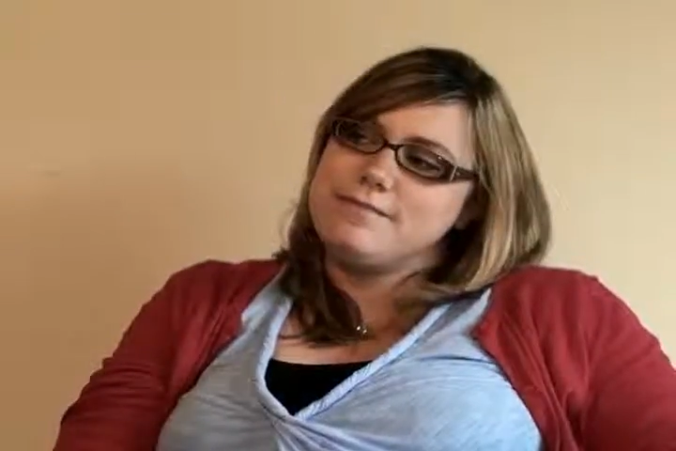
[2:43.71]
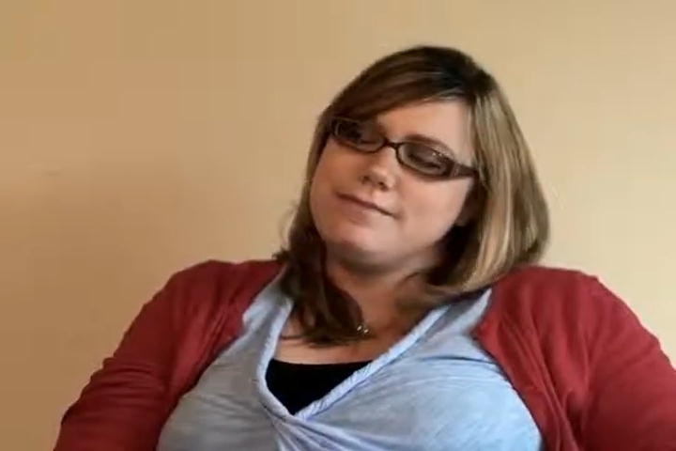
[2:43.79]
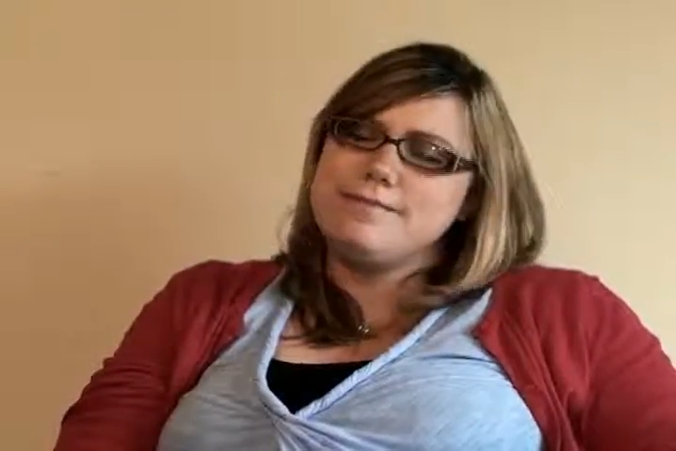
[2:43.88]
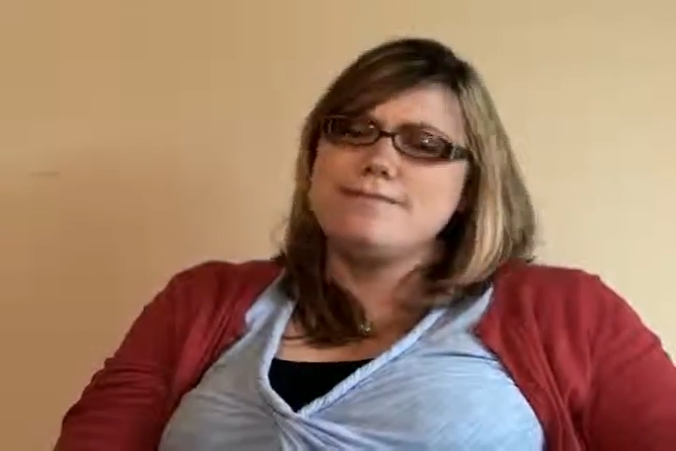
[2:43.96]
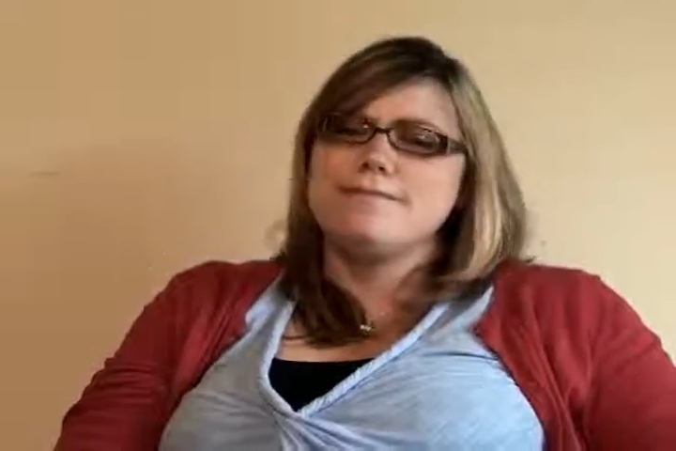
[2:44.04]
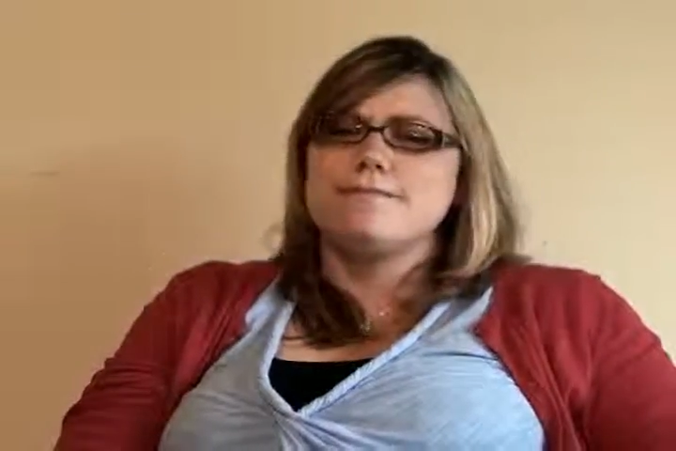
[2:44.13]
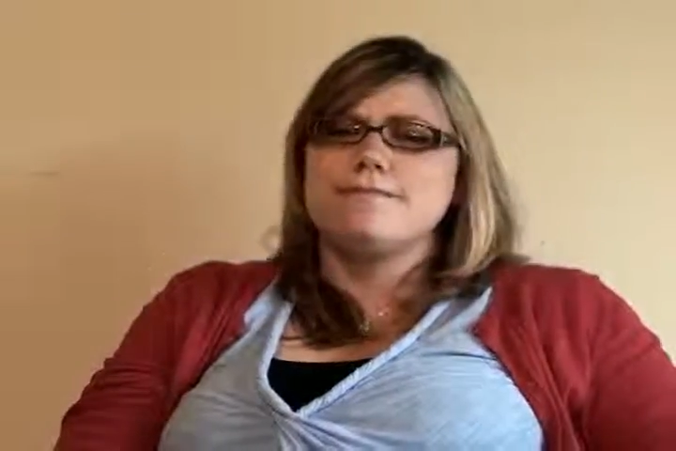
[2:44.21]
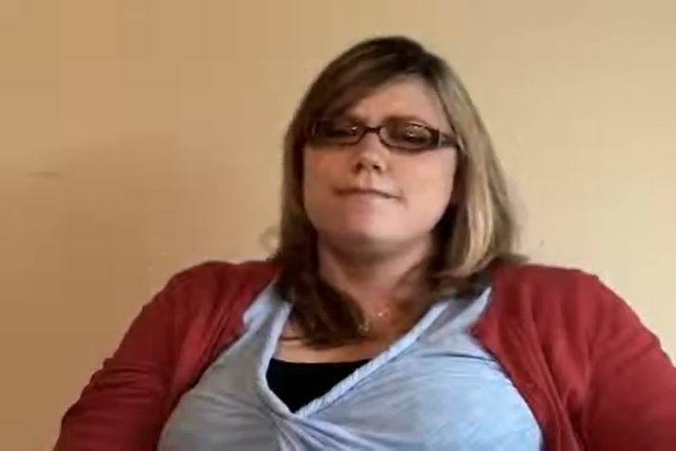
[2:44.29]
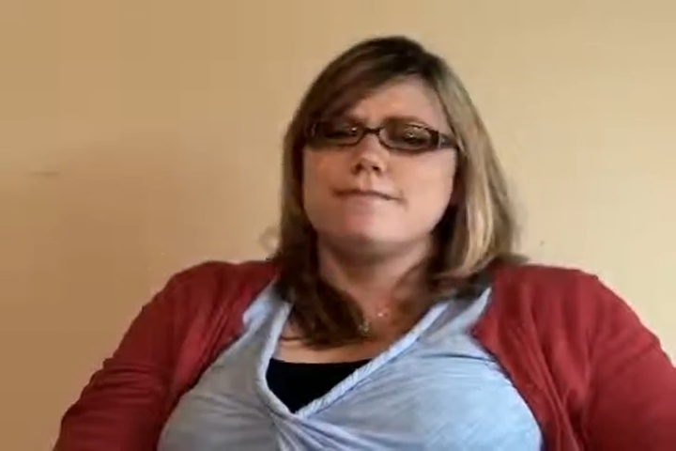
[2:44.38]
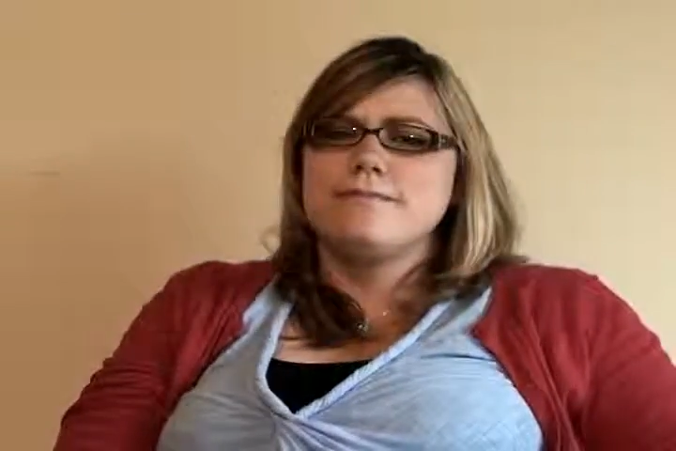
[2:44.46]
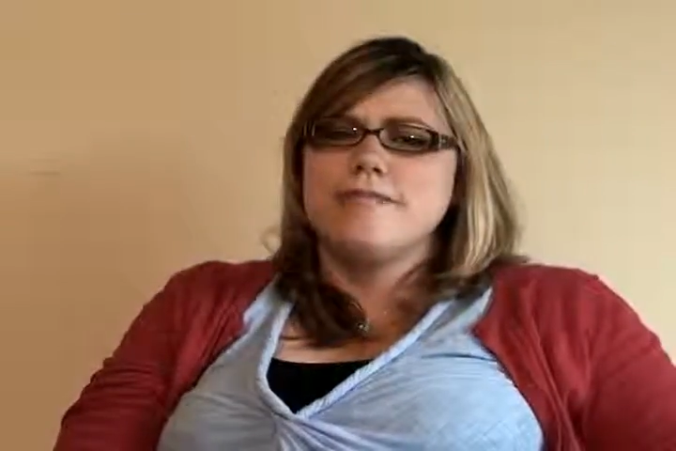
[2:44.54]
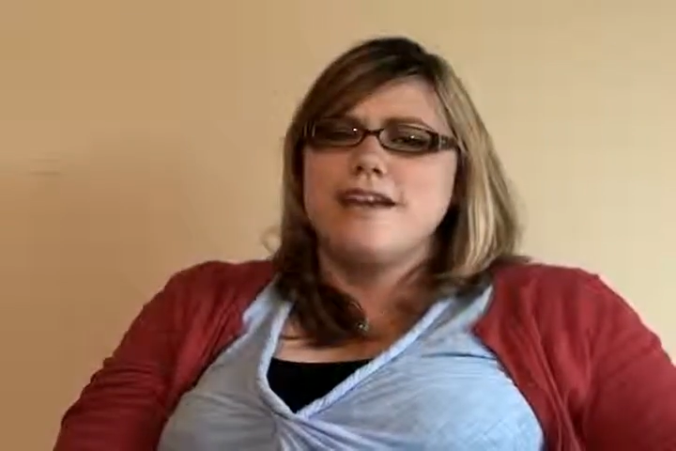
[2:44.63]
I
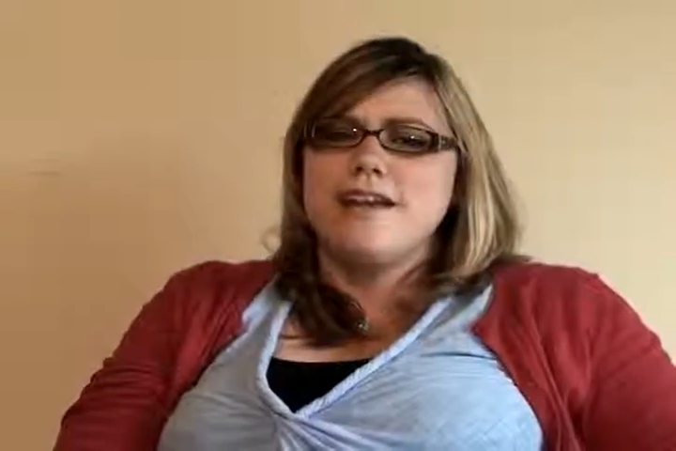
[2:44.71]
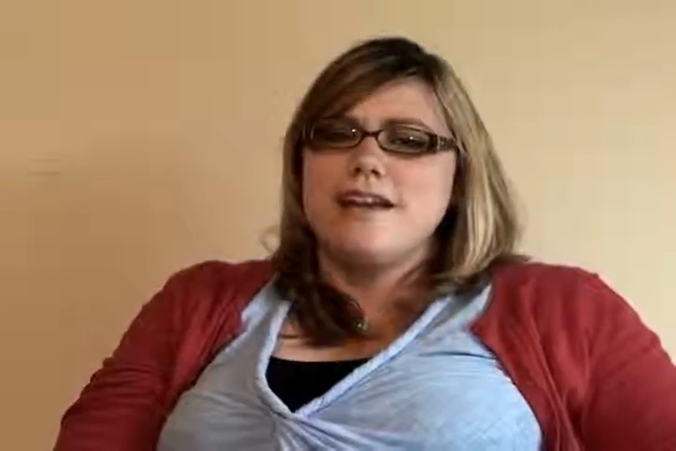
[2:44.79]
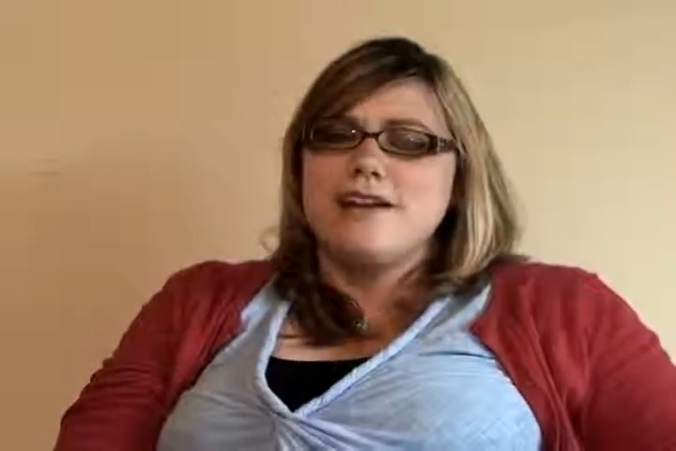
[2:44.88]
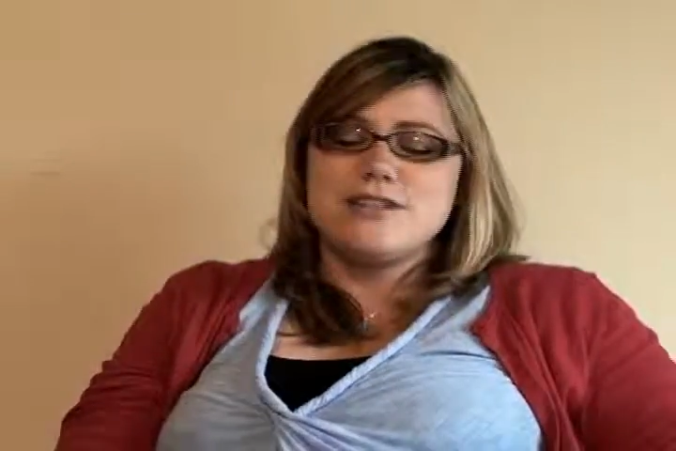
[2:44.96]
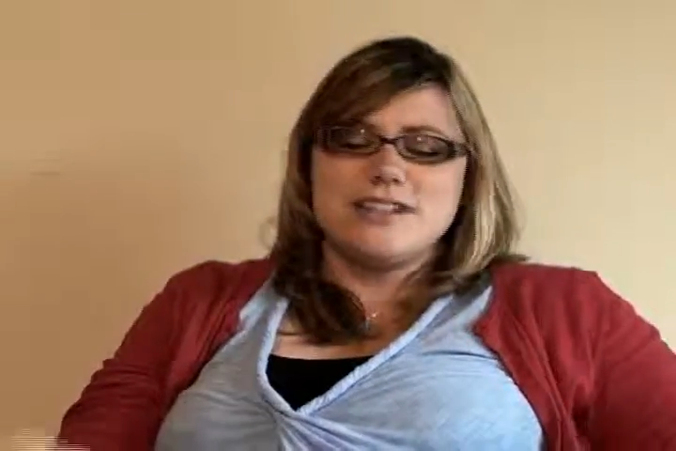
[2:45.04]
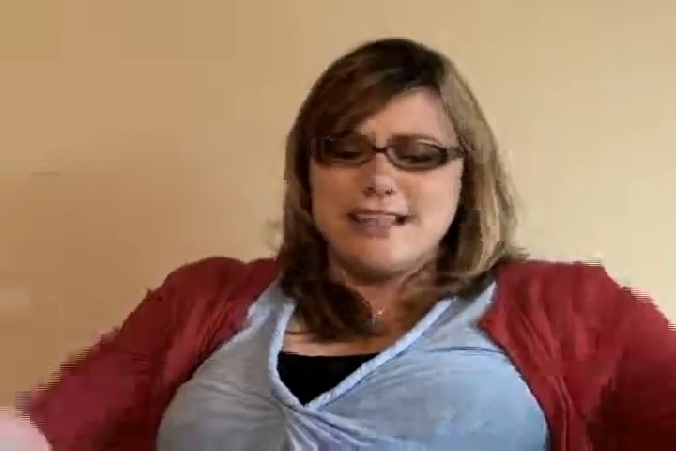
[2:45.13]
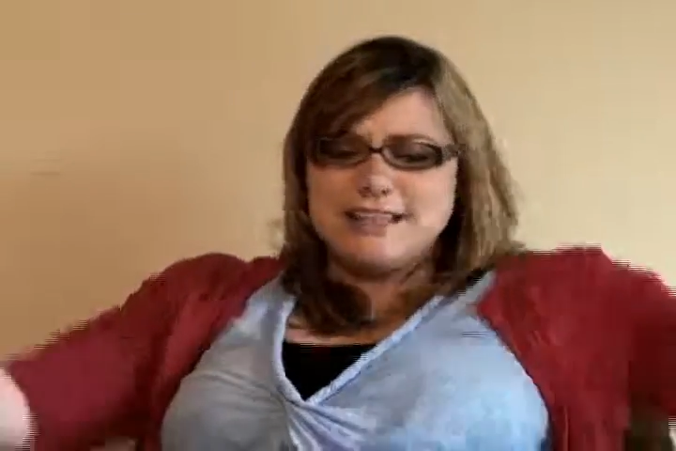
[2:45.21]
was like,